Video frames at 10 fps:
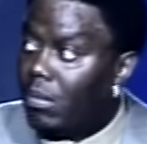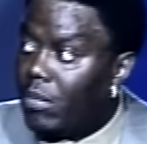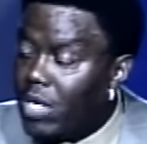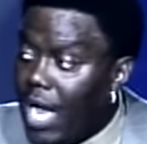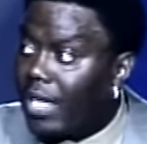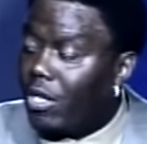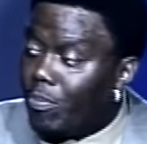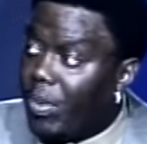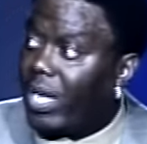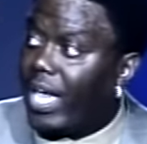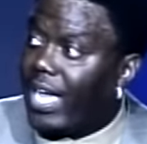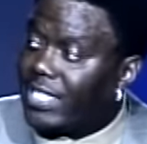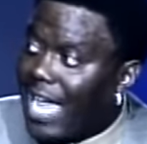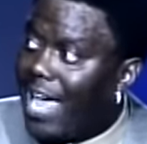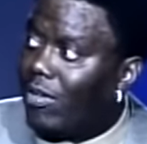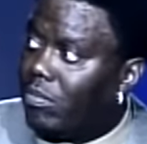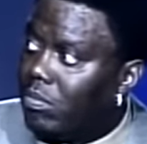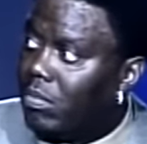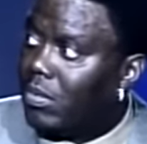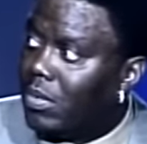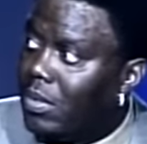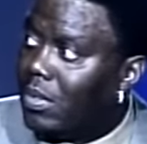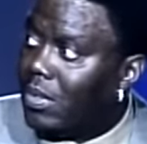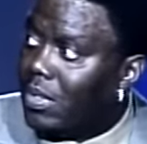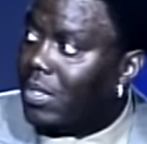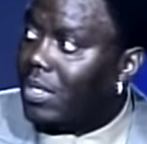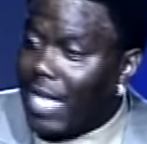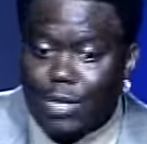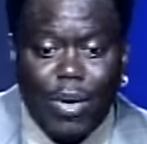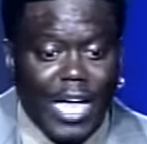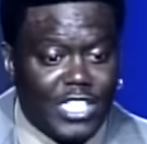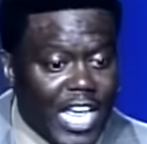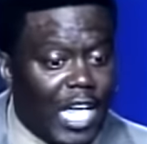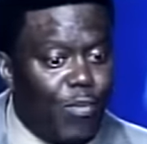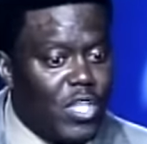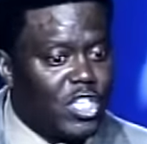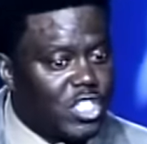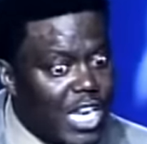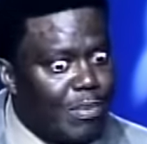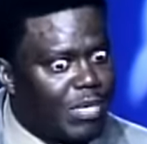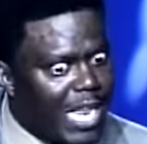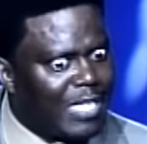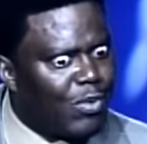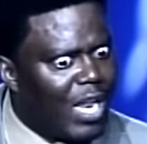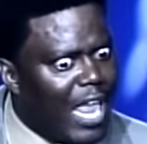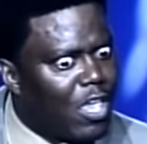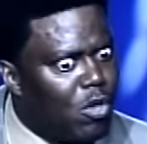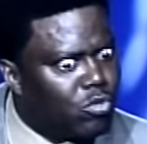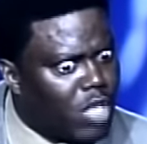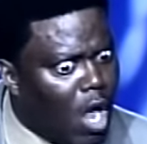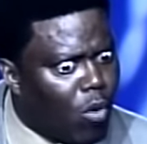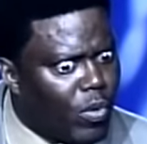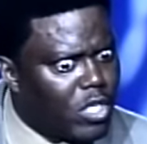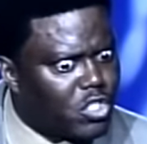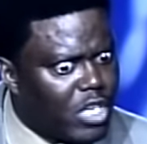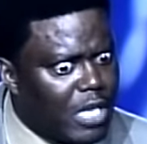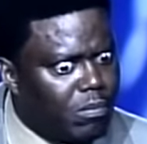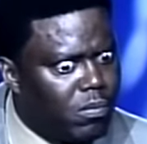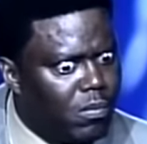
I'm gonna knock your punk ass out. That's why I take it when you sleep, because that's when I like you don't talk when you sleep.